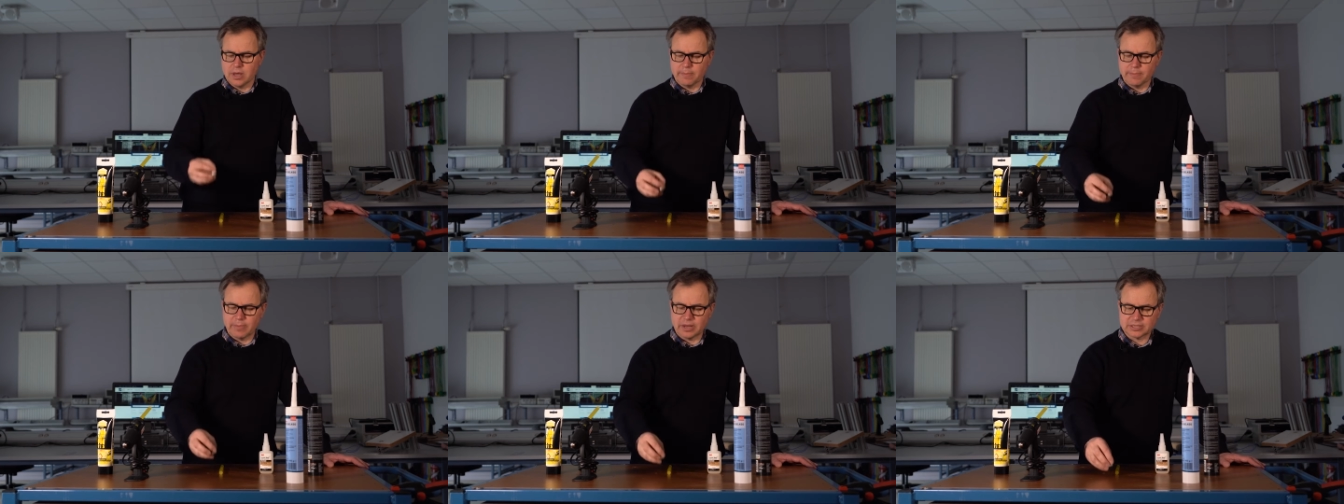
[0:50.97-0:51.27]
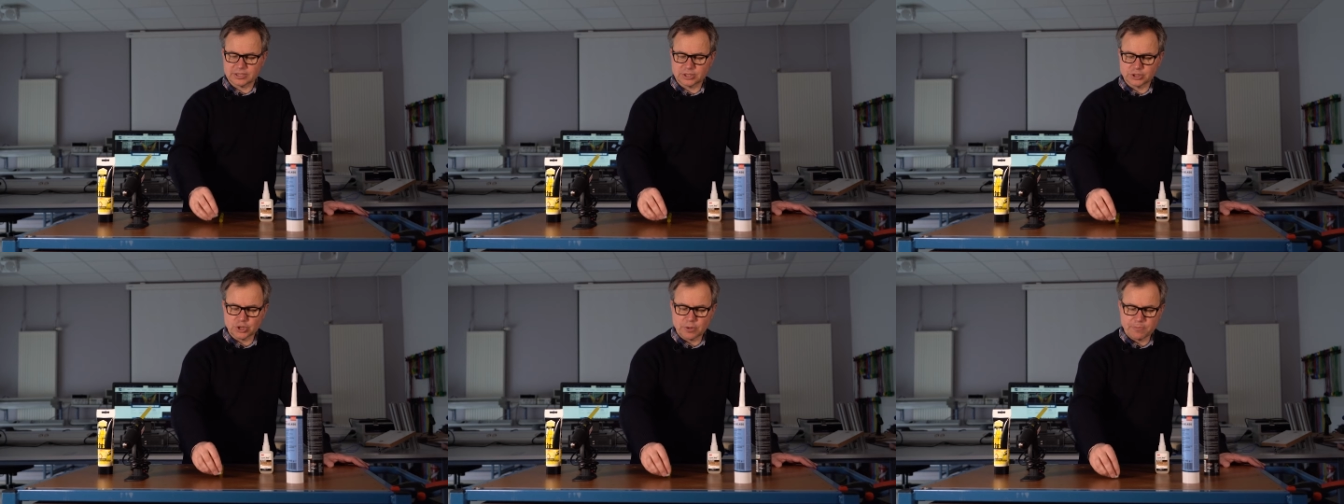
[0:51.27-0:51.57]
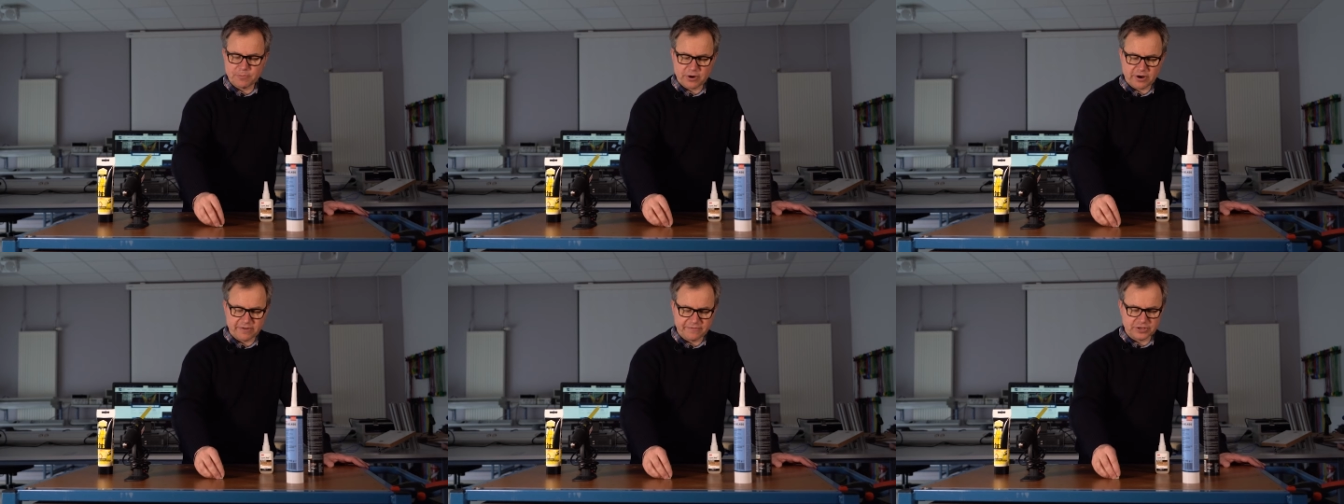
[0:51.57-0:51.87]
but
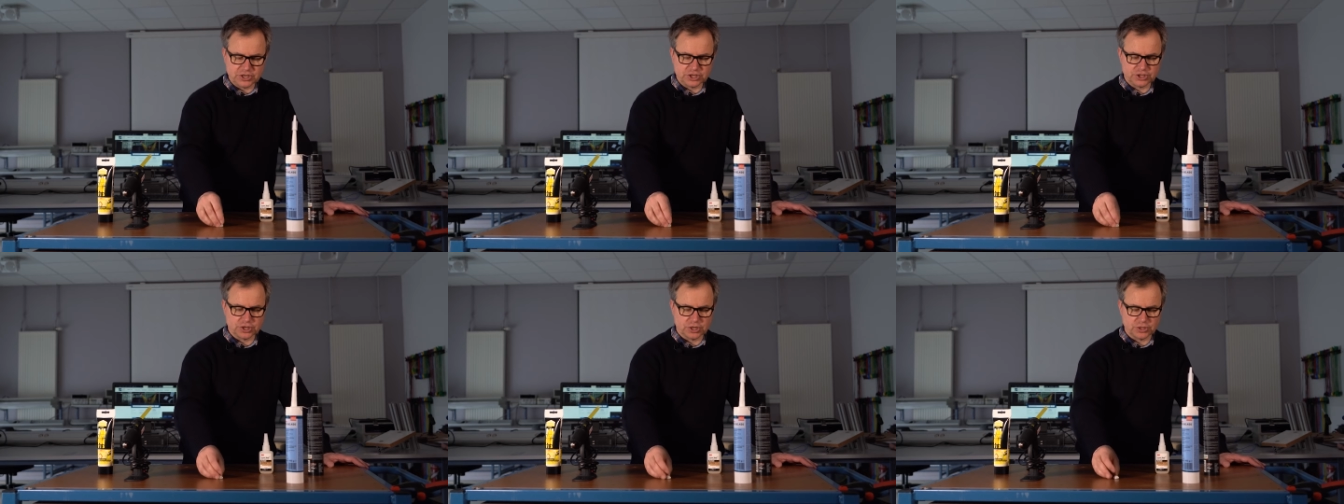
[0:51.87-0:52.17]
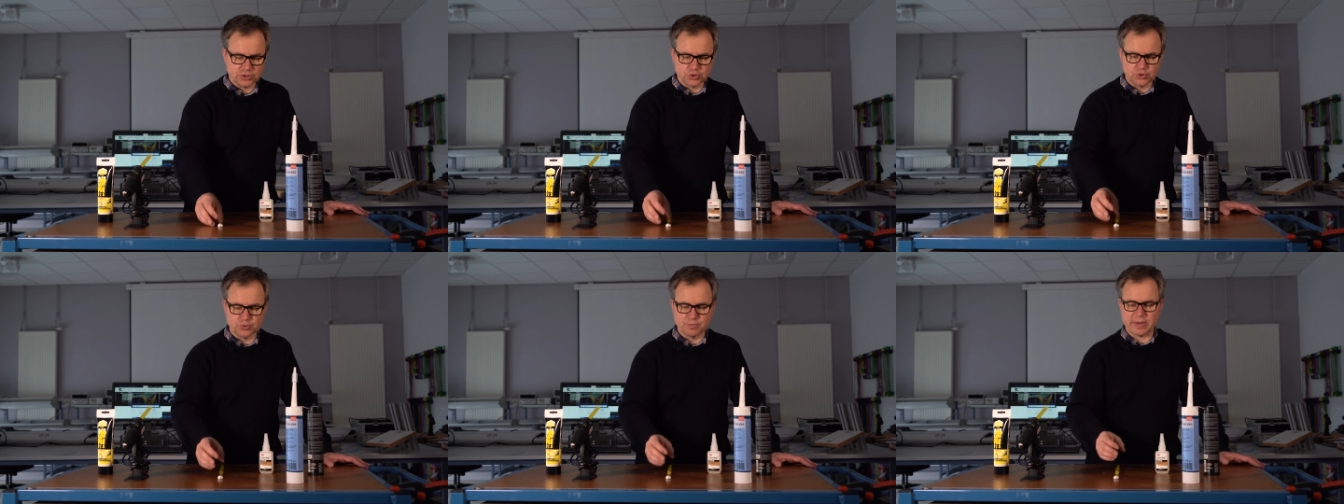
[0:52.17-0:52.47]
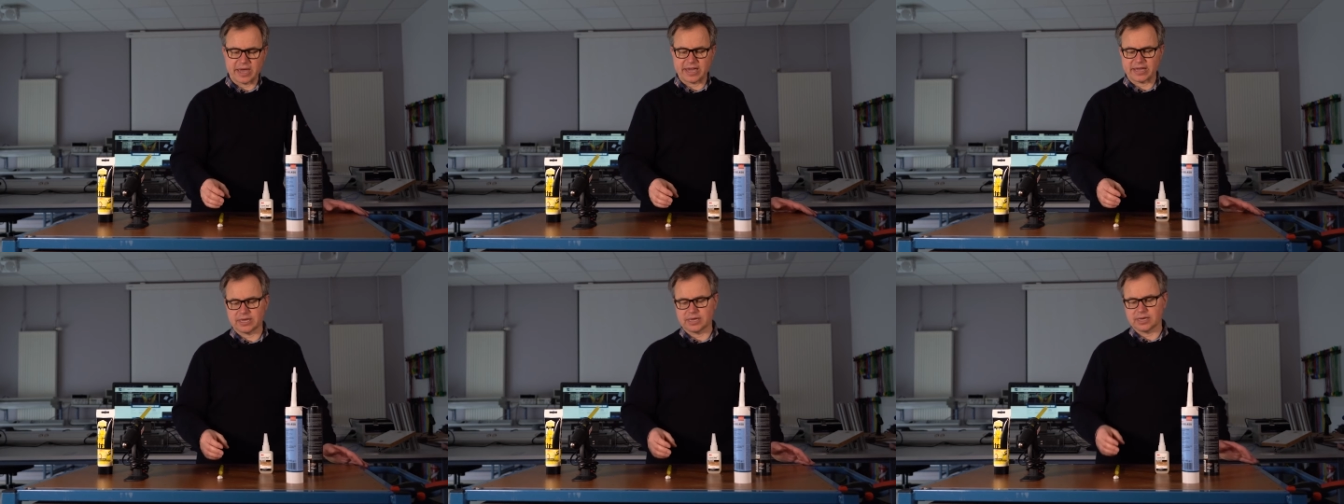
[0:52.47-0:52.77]
super efficient to
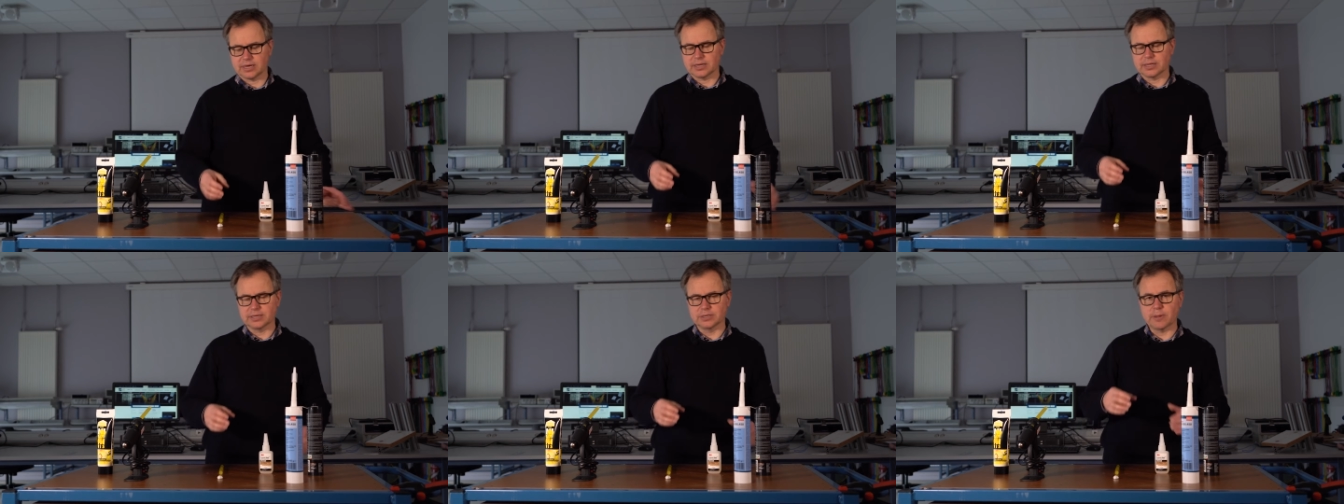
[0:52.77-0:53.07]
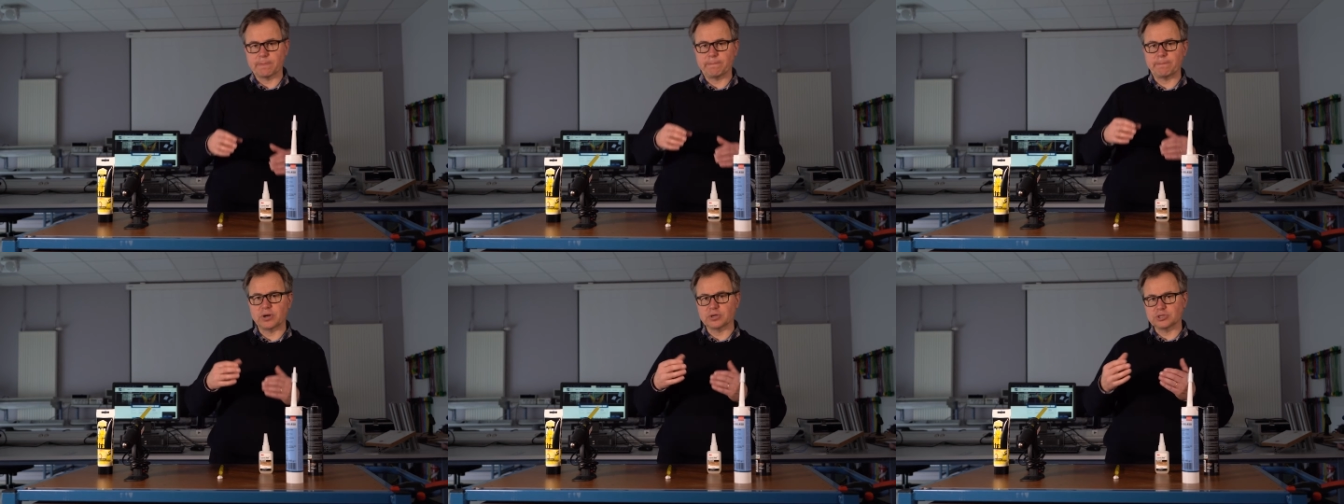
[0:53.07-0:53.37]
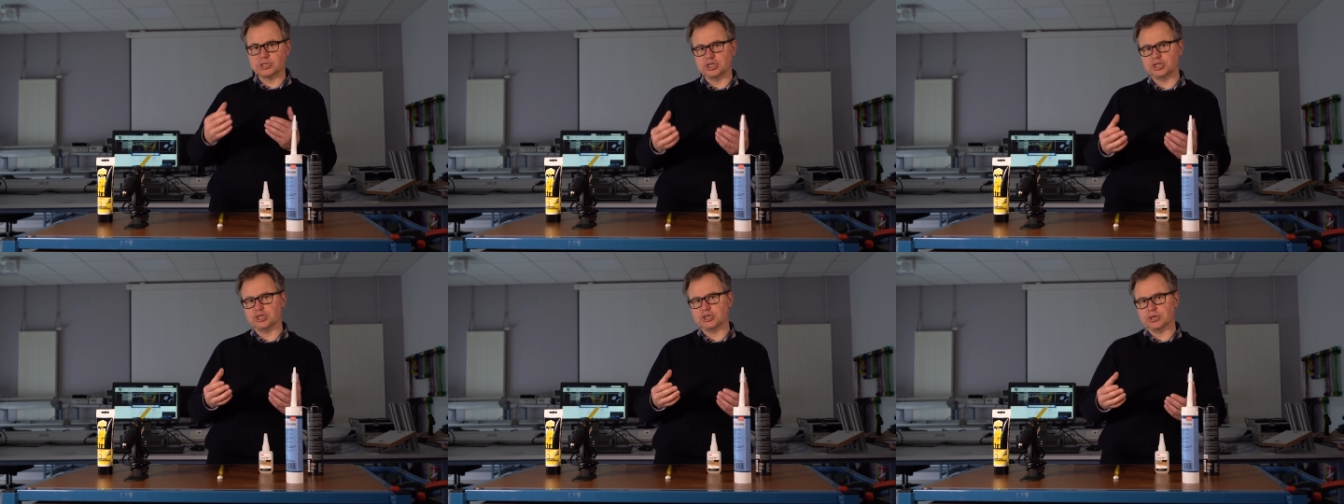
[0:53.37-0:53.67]
make the
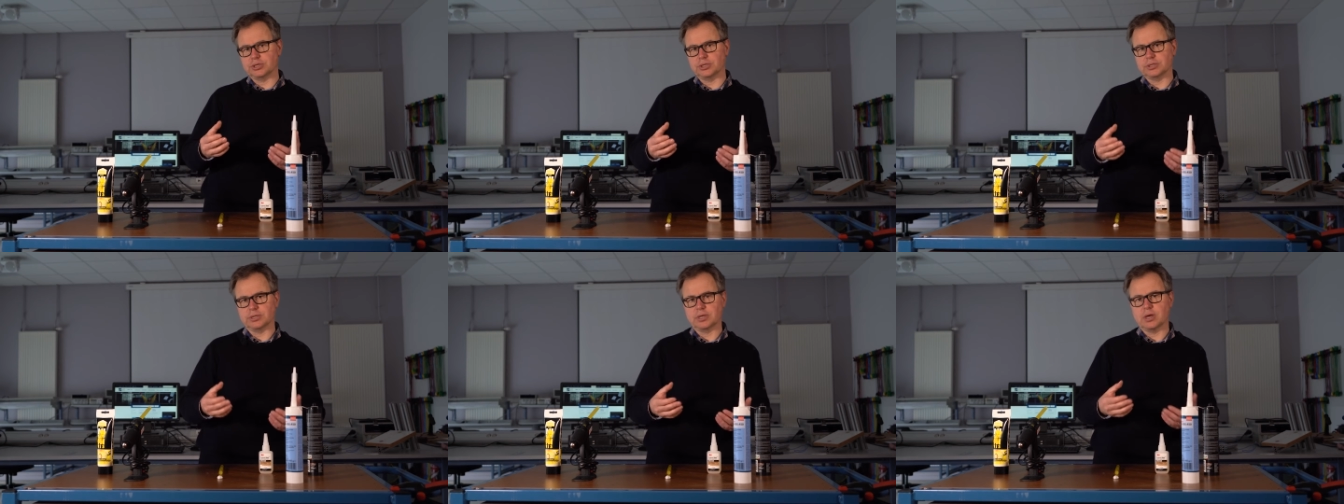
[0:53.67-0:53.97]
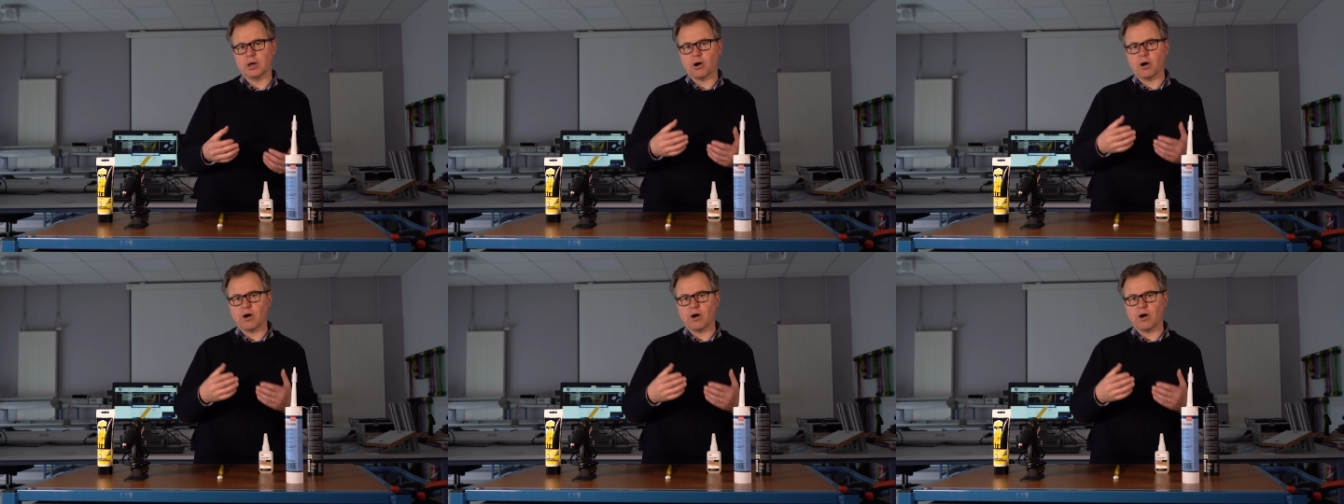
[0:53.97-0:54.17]
position